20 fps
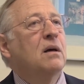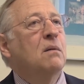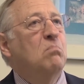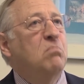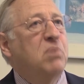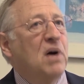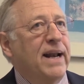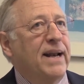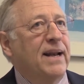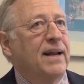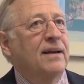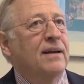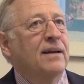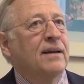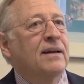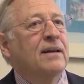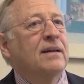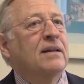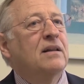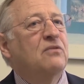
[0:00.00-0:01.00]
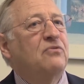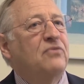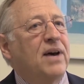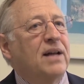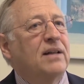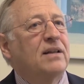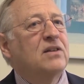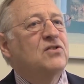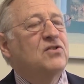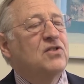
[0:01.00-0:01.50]
But the
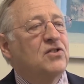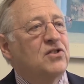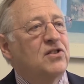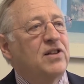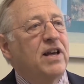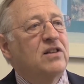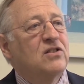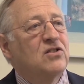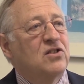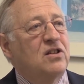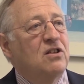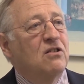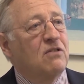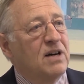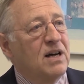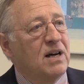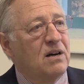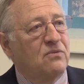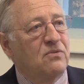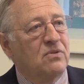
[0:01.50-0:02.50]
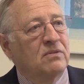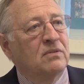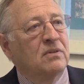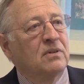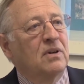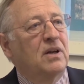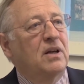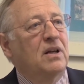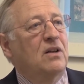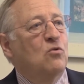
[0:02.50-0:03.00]
fact is the states still have
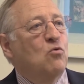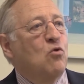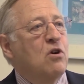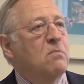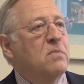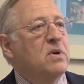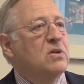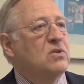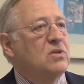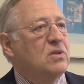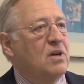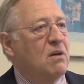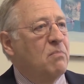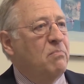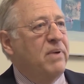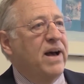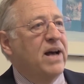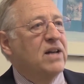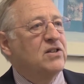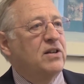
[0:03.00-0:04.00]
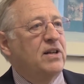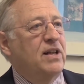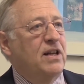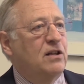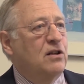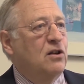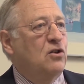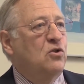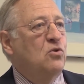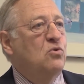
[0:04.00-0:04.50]
enormous capacity
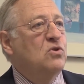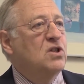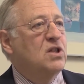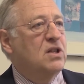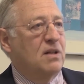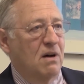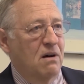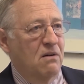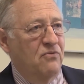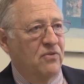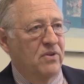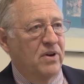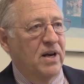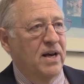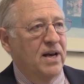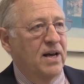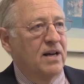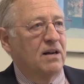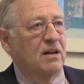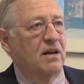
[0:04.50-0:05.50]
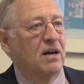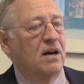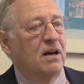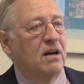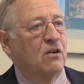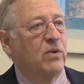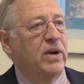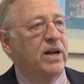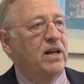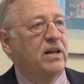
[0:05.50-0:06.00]
to do stuff and a
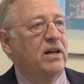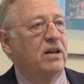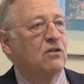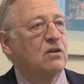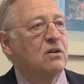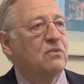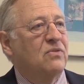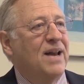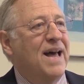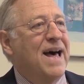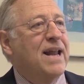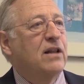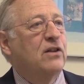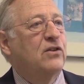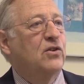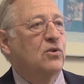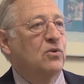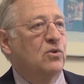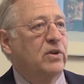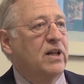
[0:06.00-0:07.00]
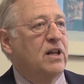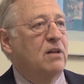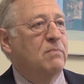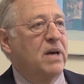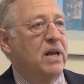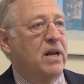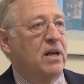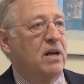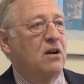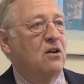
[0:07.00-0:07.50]
great deal of latitude in
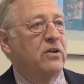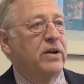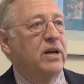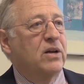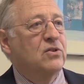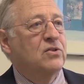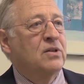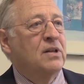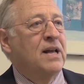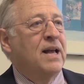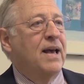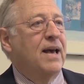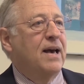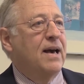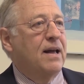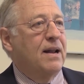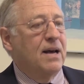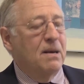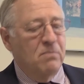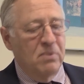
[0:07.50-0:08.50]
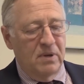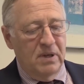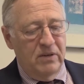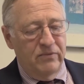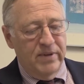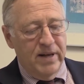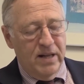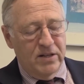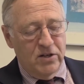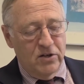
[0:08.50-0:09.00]
many areas. And I believe
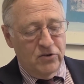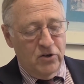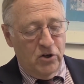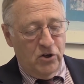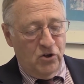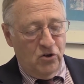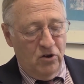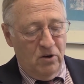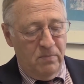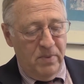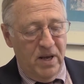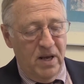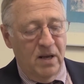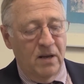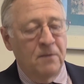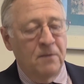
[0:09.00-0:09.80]
that's as it should be.